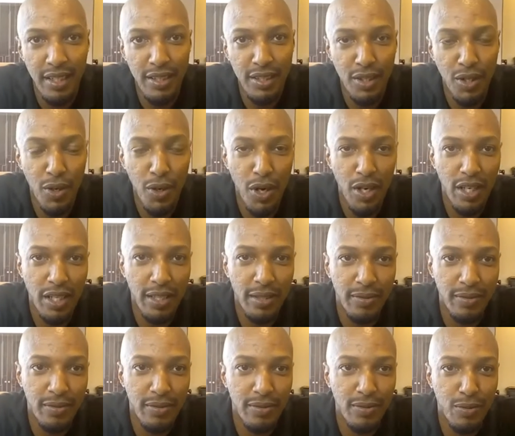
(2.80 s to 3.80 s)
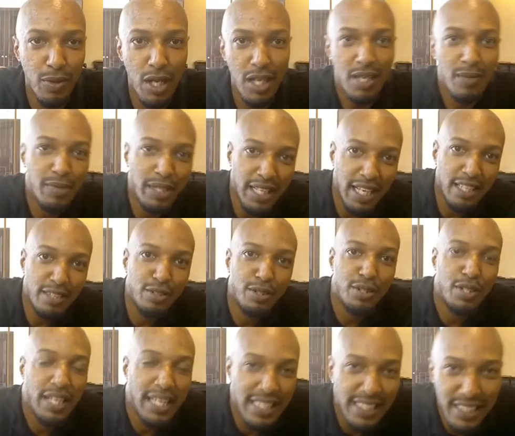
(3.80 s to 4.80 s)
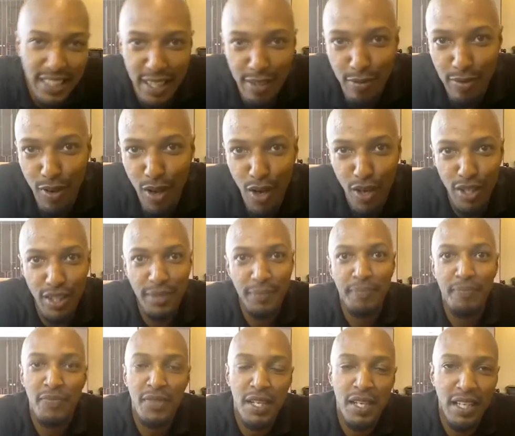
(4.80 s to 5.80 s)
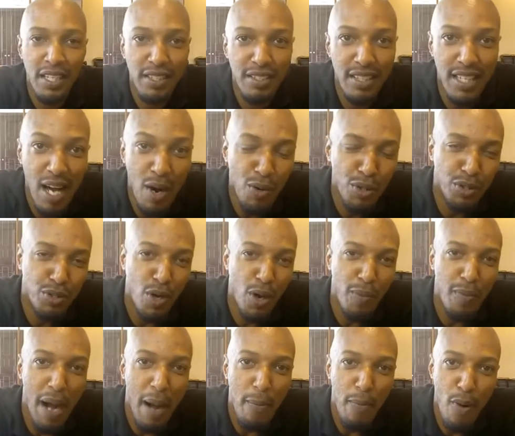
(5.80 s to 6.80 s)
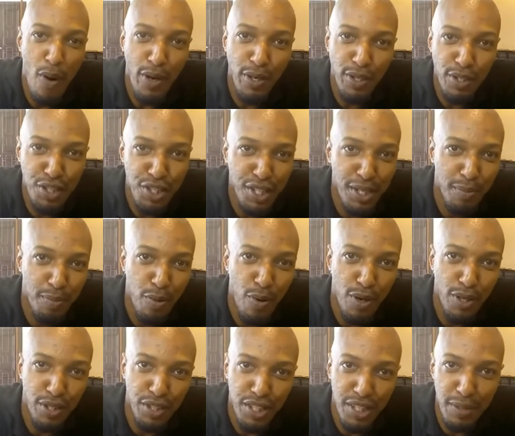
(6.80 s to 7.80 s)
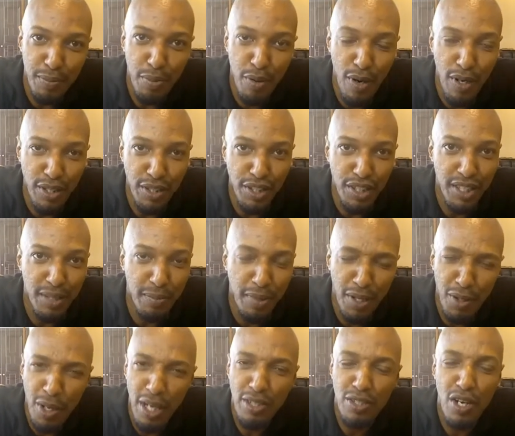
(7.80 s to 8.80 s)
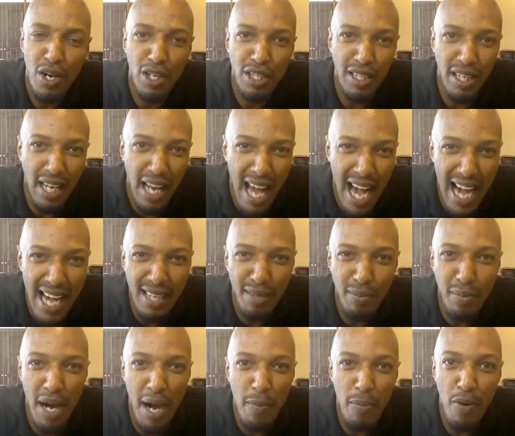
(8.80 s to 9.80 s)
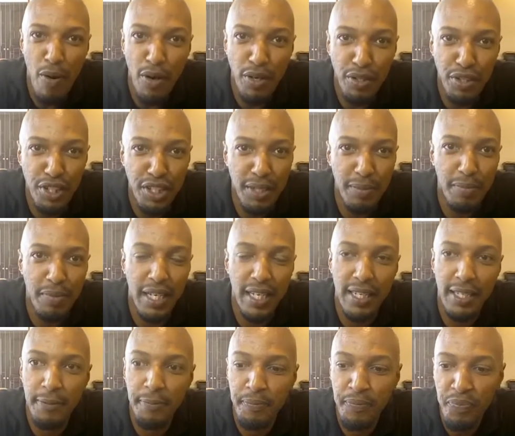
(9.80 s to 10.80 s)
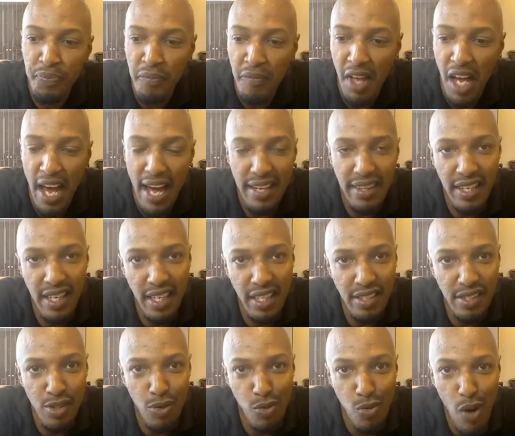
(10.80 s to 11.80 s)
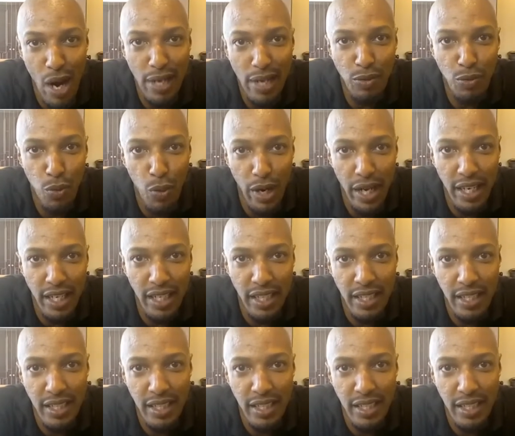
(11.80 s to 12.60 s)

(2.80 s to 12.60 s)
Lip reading: So welcome again to the HN vlog. Today I want to talk about partnership. I know I talk a lot about partnership, man. I think it's the right way